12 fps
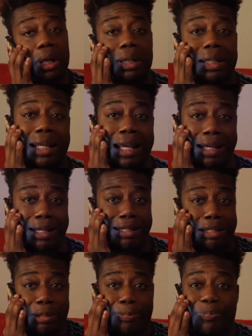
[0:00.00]

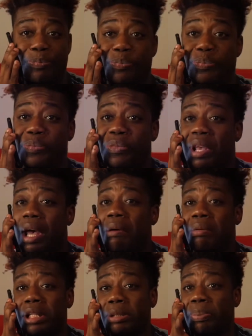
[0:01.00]
Yes. I
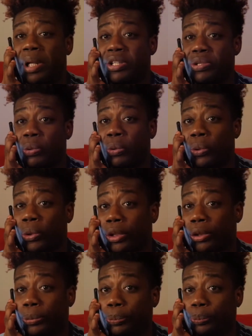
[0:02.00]
would like to place an
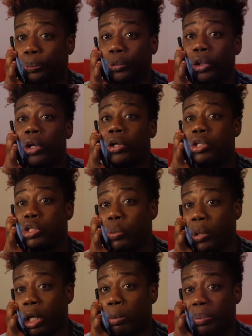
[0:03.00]
order.
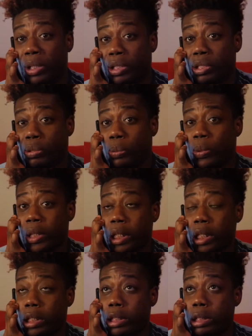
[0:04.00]
12-piece
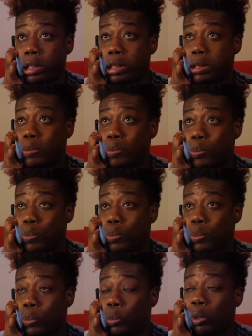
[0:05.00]
wings.
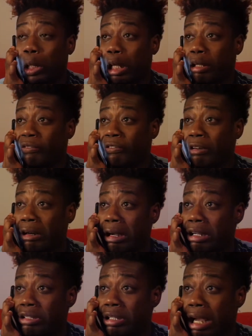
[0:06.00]
What kind of
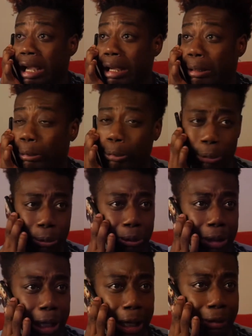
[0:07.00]
fries you got? Ooh,
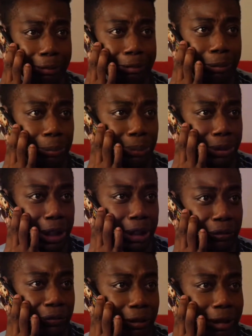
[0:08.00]
you got sweet
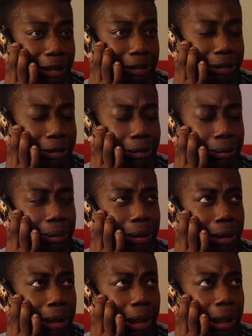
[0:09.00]
potato fries too.
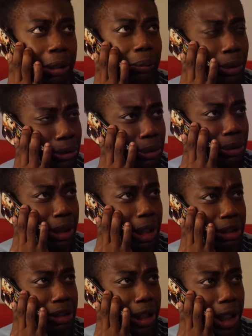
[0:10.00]
Which one you think
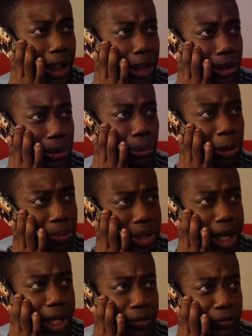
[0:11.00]
I should get? The sweet
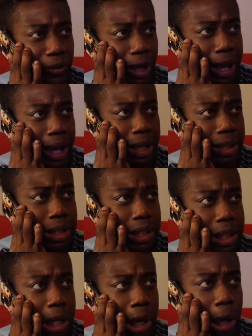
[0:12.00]
potato fries
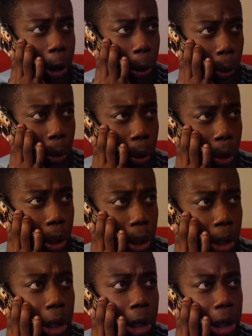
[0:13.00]

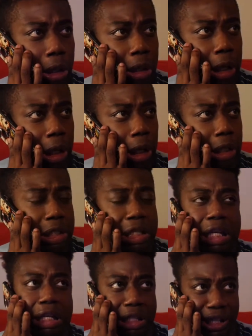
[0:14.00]
or the
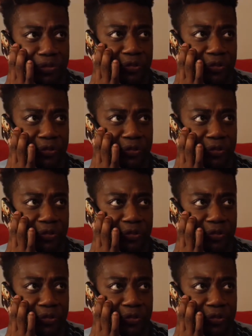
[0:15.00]
seasoned